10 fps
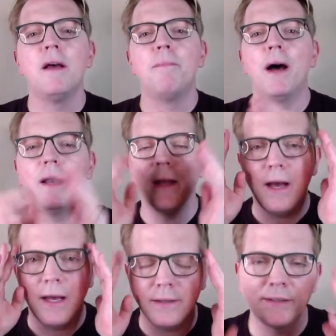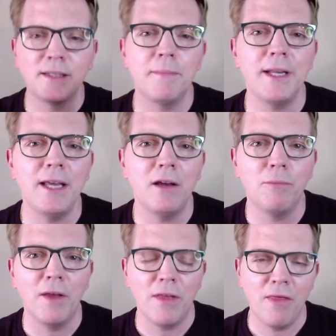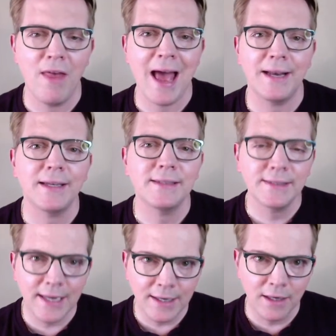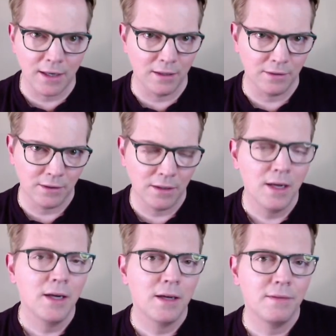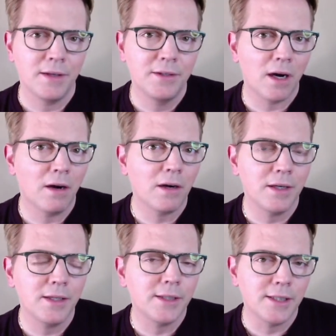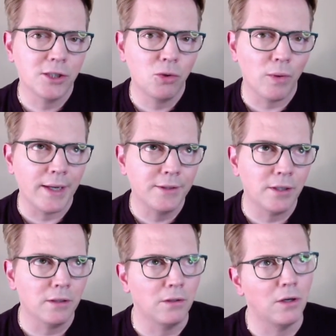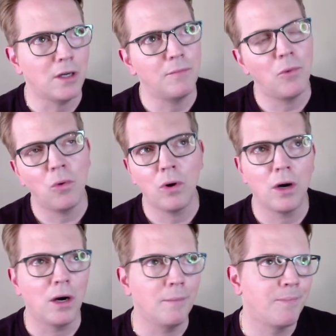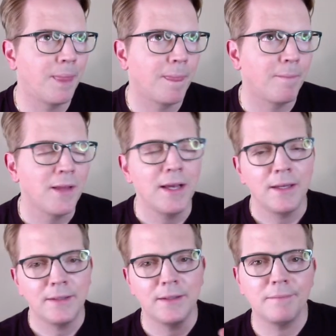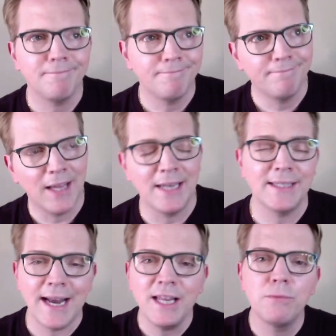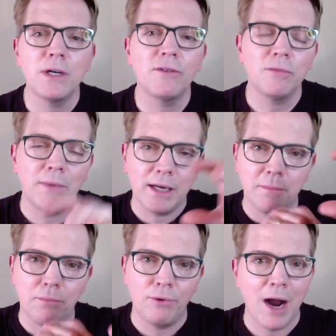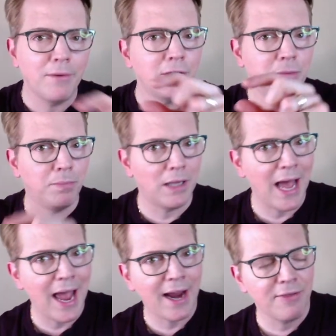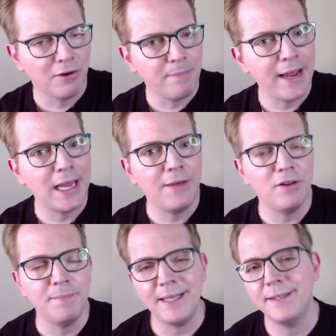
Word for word: But on um, somebody with that skin color, the darkness is going to look more it's anywhere from like a brownish black and there may even be